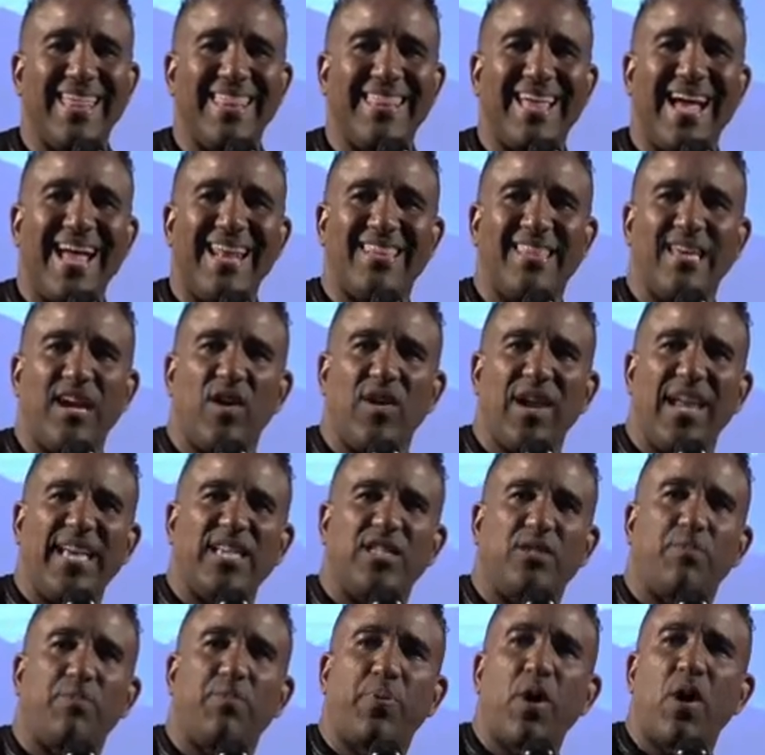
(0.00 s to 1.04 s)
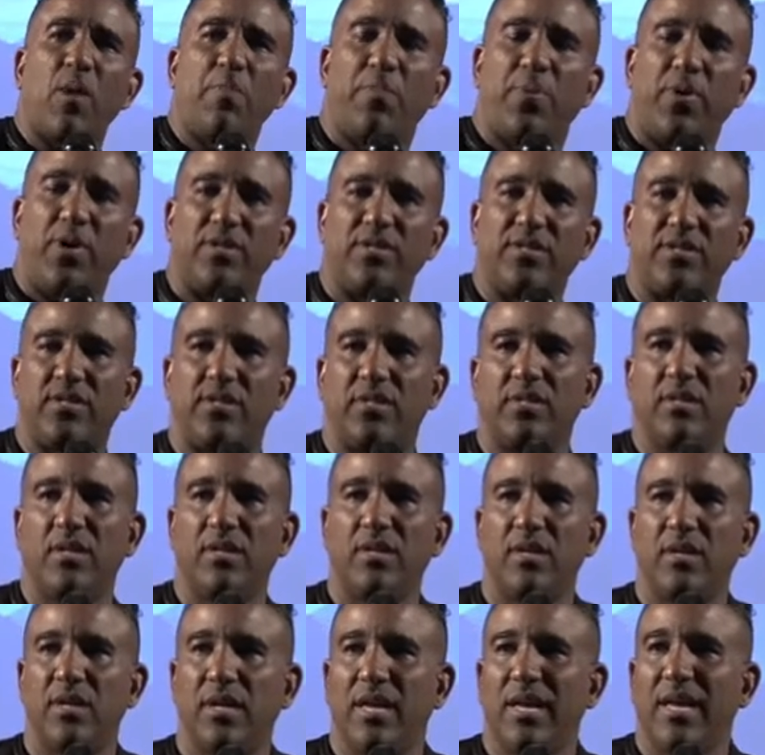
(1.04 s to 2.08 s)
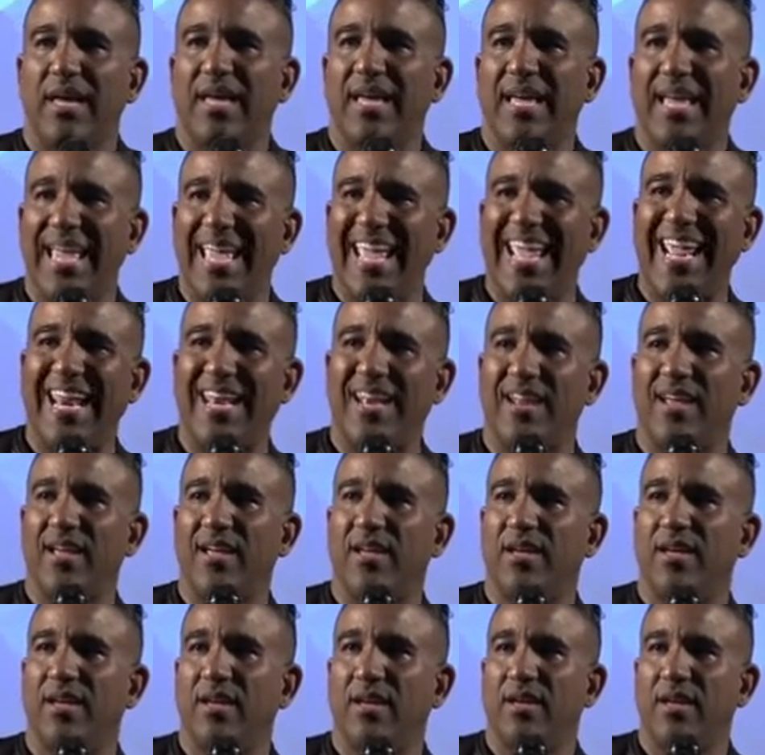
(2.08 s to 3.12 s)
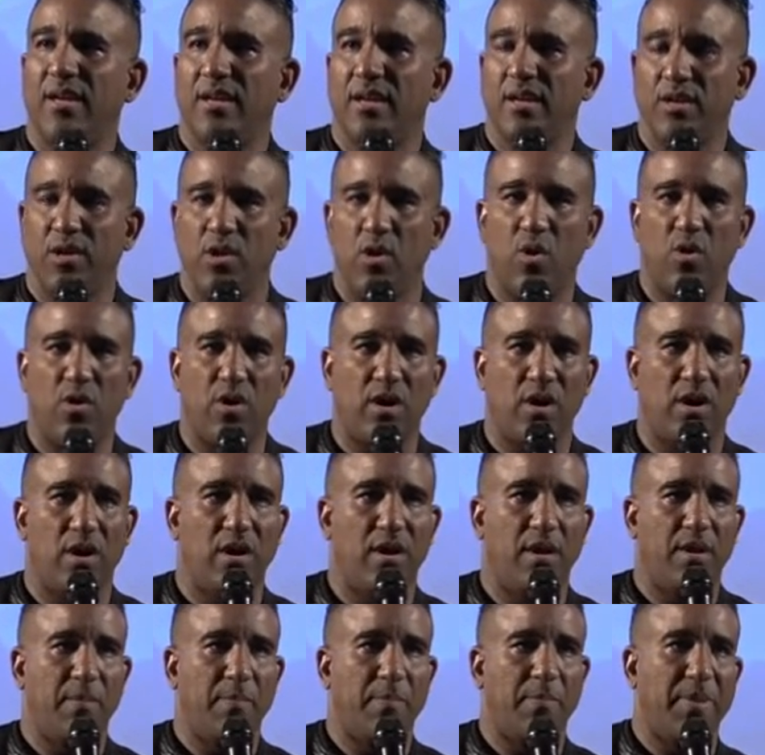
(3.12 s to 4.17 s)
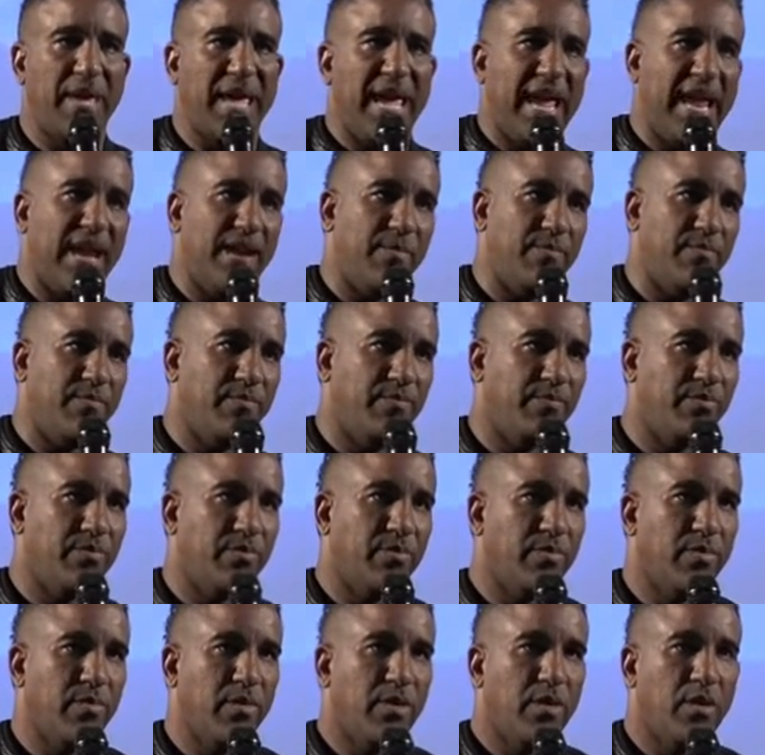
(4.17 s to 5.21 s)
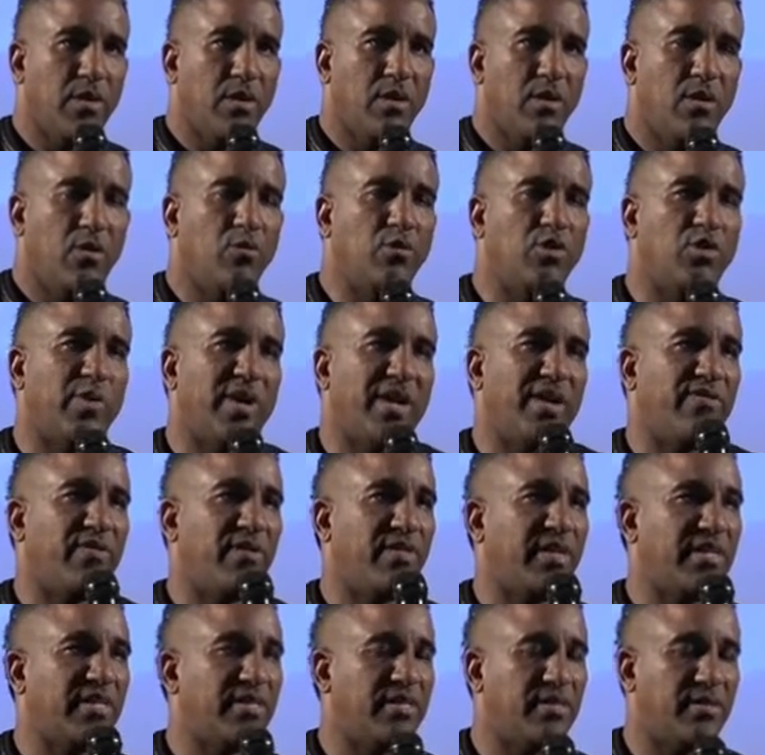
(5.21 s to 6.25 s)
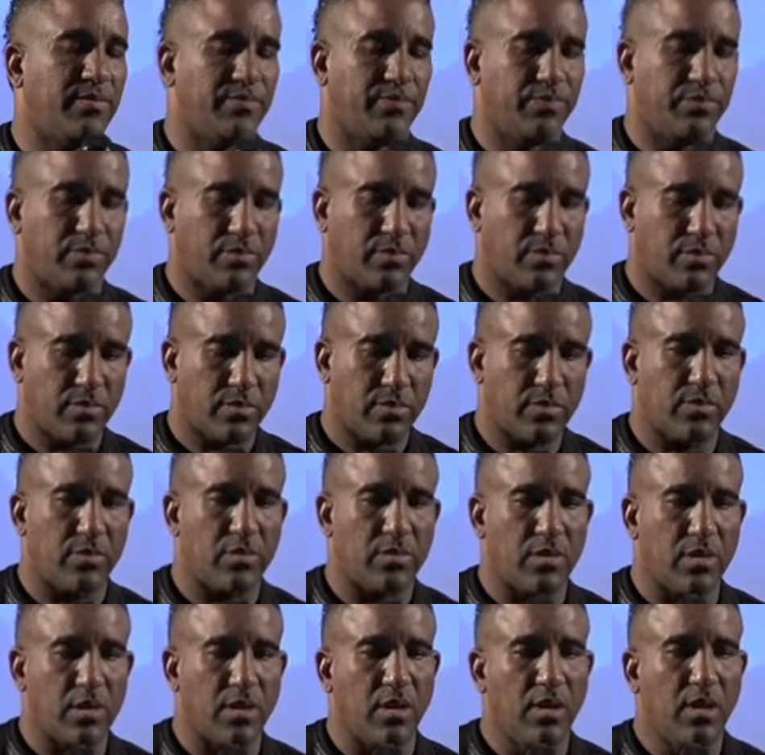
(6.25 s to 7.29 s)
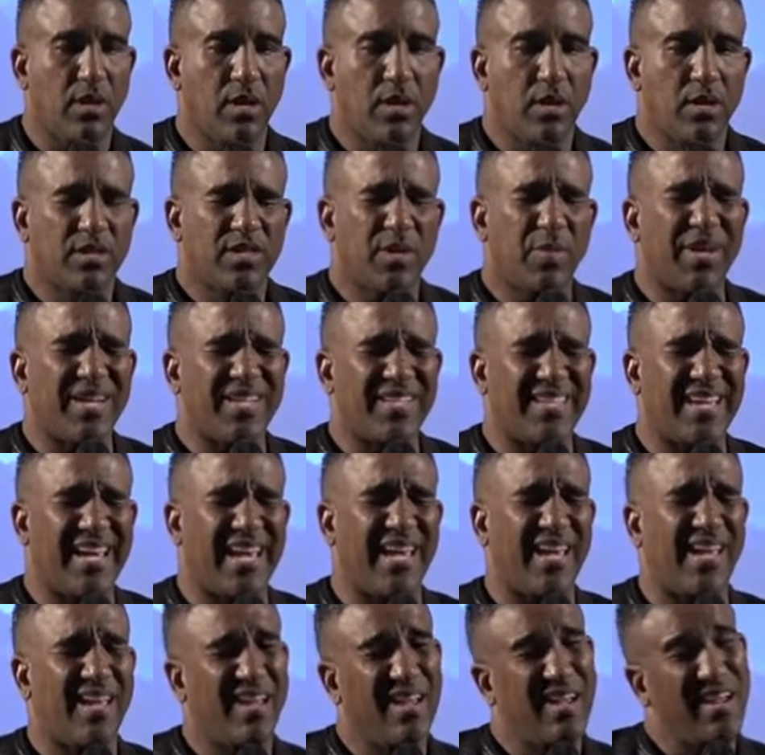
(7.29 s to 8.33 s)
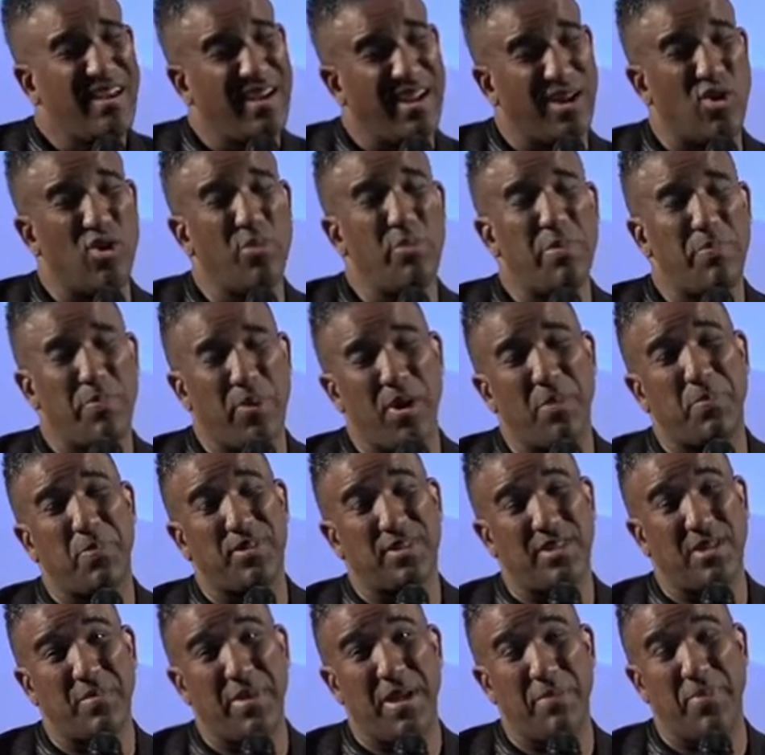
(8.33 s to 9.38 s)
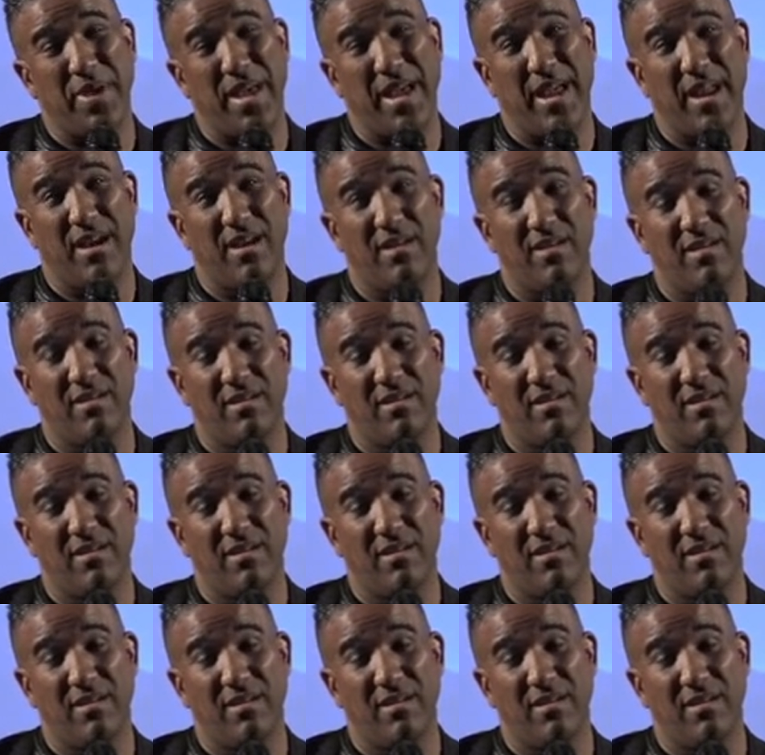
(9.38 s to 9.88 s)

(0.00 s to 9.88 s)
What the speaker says: that there is purpose in your pain. Who's ready for this? Somebody say, there could be purpose in my pain.